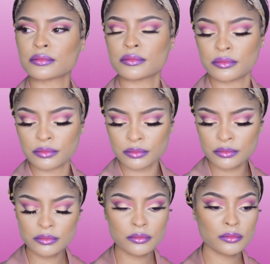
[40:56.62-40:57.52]
I
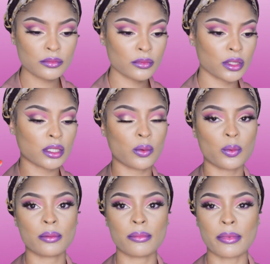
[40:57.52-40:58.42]
don't
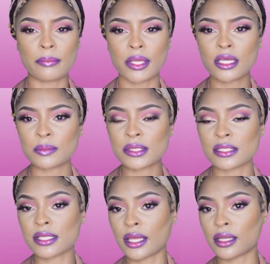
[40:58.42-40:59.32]
want my makeup to
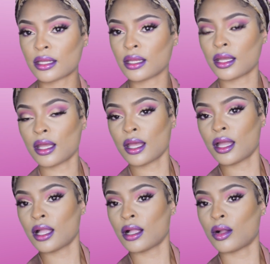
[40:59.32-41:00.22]
set,
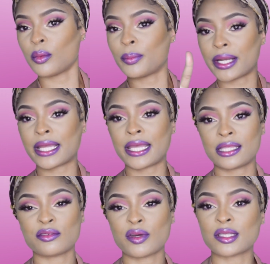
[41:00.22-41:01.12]
but I
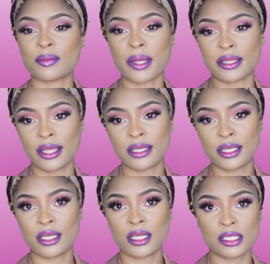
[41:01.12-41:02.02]
hate the fact that my
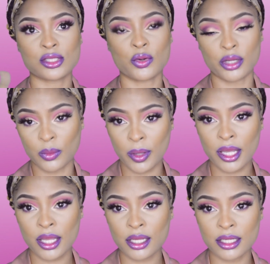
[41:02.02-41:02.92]
lighting is going
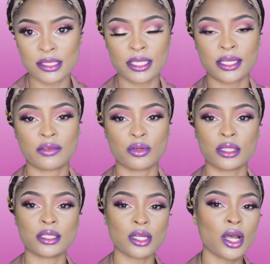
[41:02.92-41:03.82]
away. It's getting
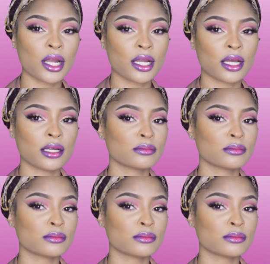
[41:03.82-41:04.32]
really dark,